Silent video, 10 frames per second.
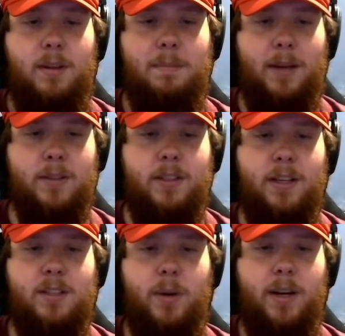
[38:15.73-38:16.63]
Bowser
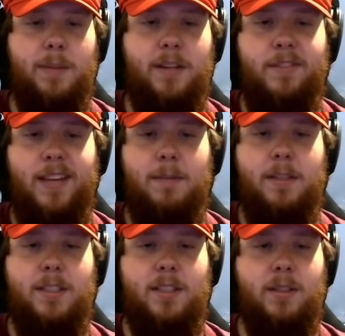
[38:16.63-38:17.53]
does quite a bit of
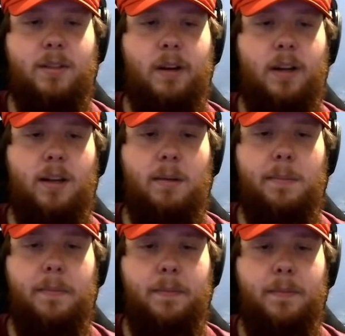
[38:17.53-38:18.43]
damage to
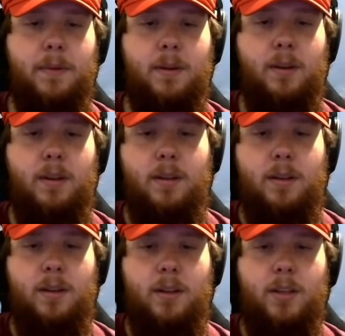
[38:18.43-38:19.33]
you.
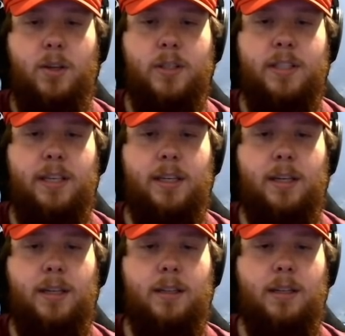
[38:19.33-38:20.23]
You'll see,
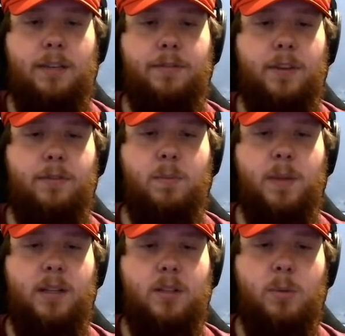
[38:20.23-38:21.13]
if you
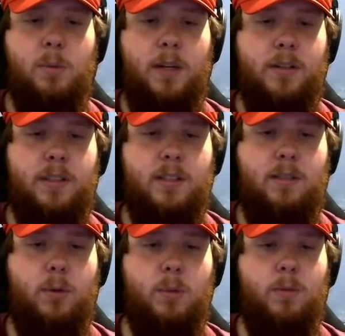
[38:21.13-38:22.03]
played Super Mario
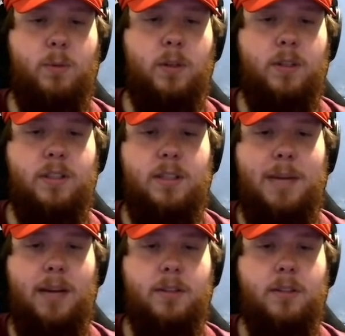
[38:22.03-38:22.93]
64 before, you'll see
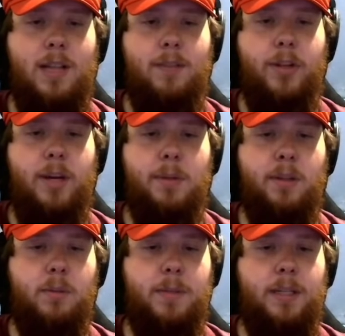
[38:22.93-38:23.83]
Bowser's leveled up a
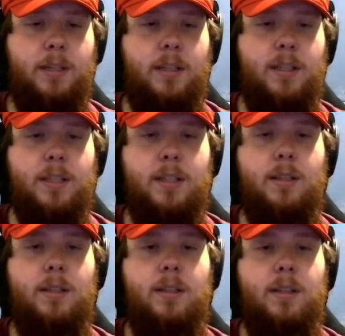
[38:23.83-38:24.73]
little bit. He's a
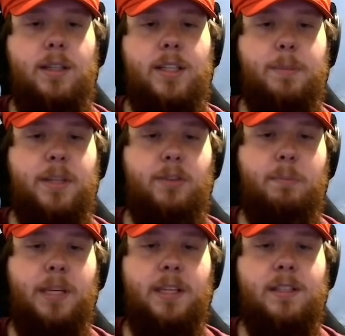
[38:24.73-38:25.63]
bit of a
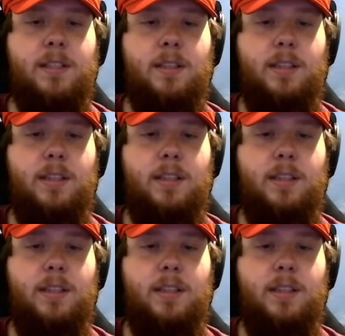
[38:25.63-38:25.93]
beast.